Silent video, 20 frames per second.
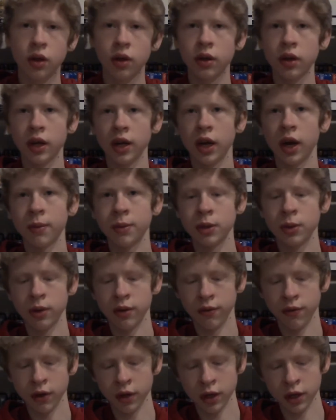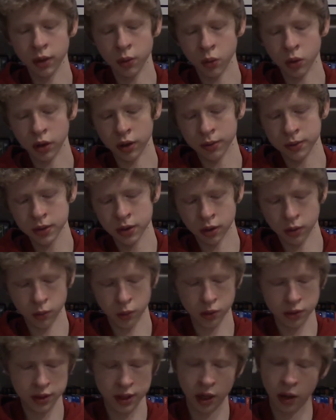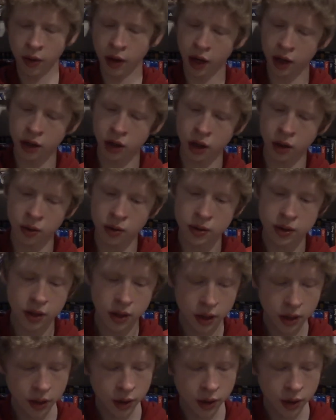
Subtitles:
leading up to Infinity War, so we'll see how that goes.